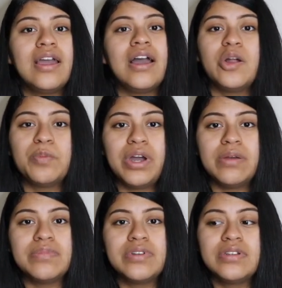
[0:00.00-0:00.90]
I would
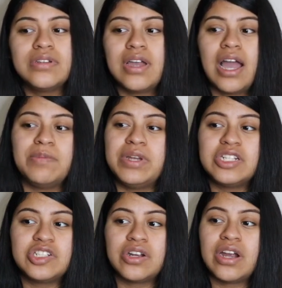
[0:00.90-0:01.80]
pump. I made
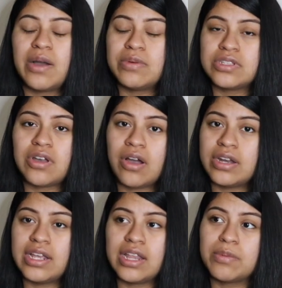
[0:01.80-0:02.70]
sure I was on
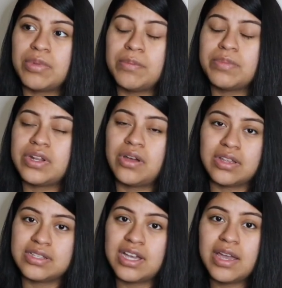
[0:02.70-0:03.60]
it, like pumping all
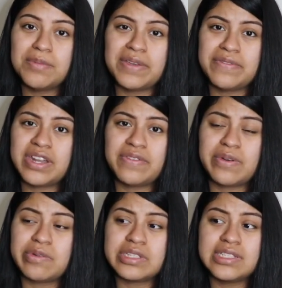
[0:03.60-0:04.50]
the time. Even if I
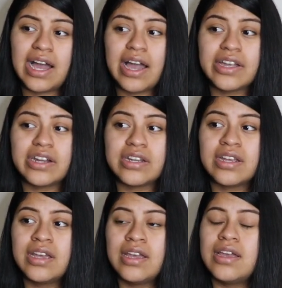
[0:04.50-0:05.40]
was tired,
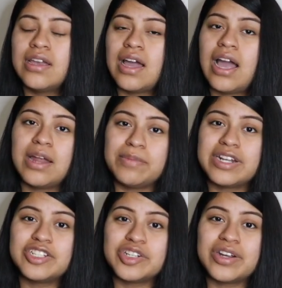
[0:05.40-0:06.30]
I'd
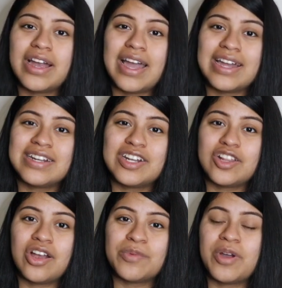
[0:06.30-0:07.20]
make sure I had an
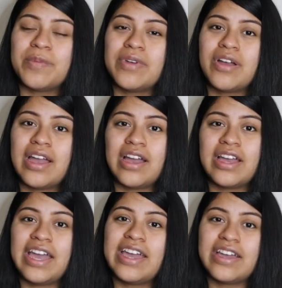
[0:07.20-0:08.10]
alarm
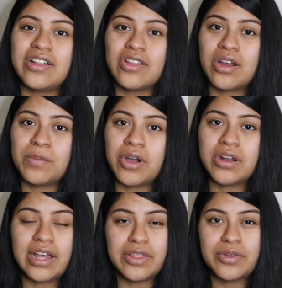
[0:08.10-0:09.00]

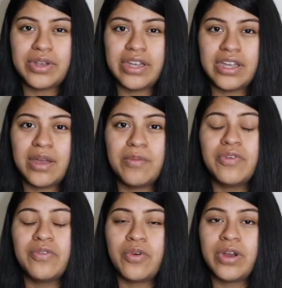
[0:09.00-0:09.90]
on at 3 a.m.,
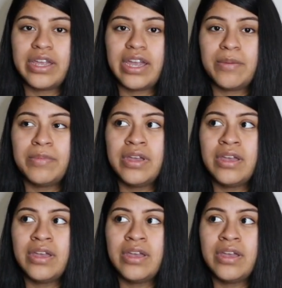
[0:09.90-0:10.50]
4 a.m.,